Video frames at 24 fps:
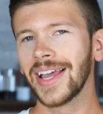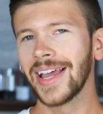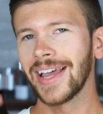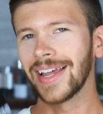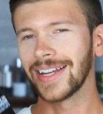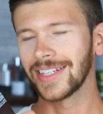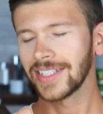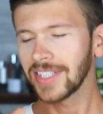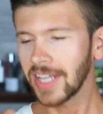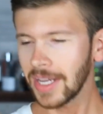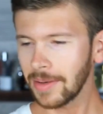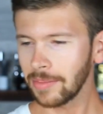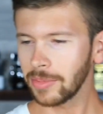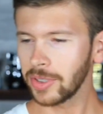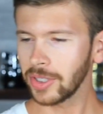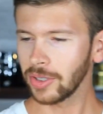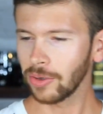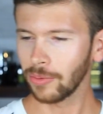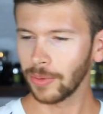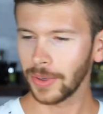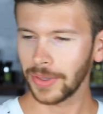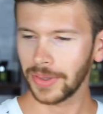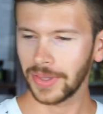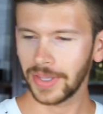And same
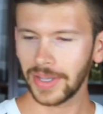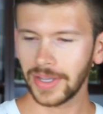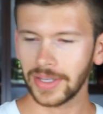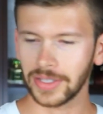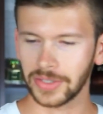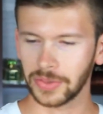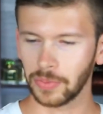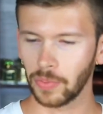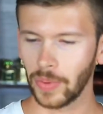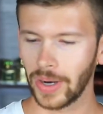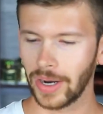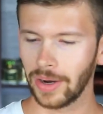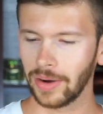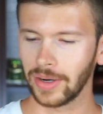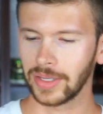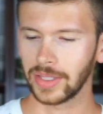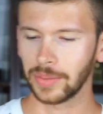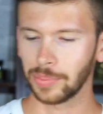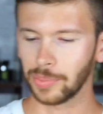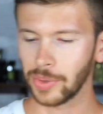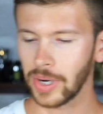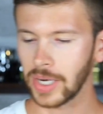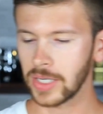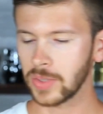deal with this, where at
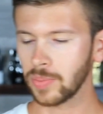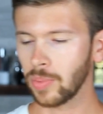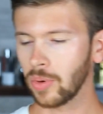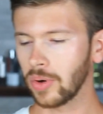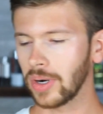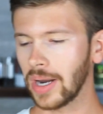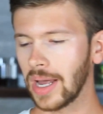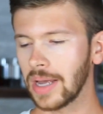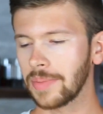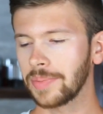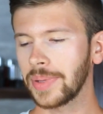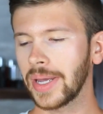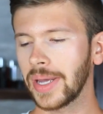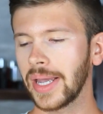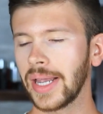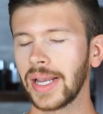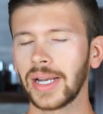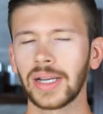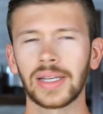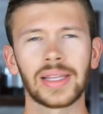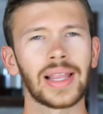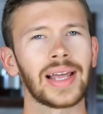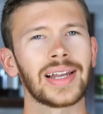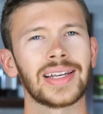the price point I paid
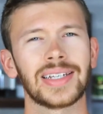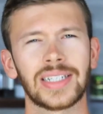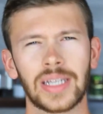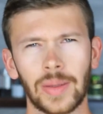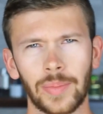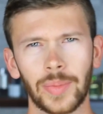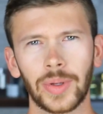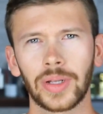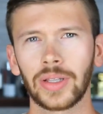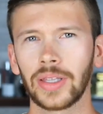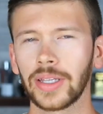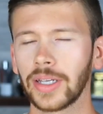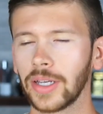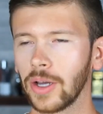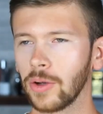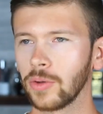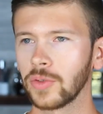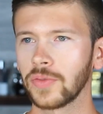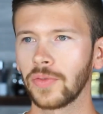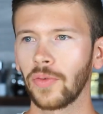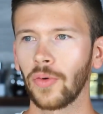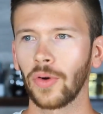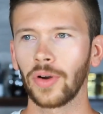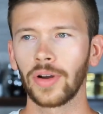and that it typically
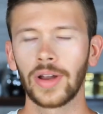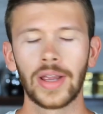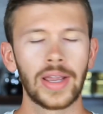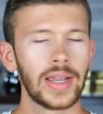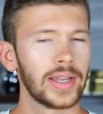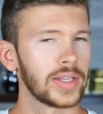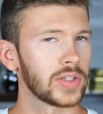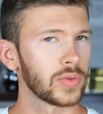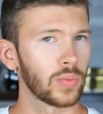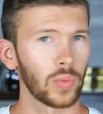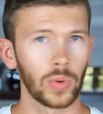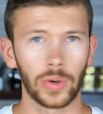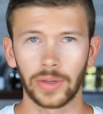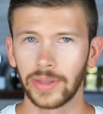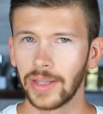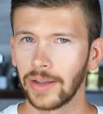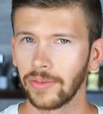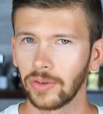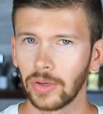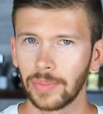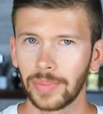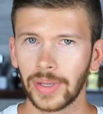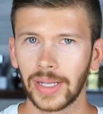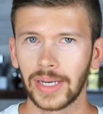goes for, it's worth
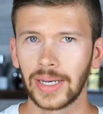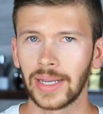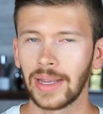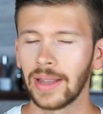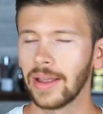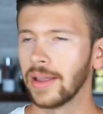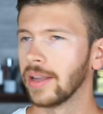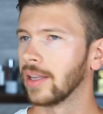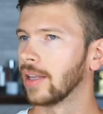every penny.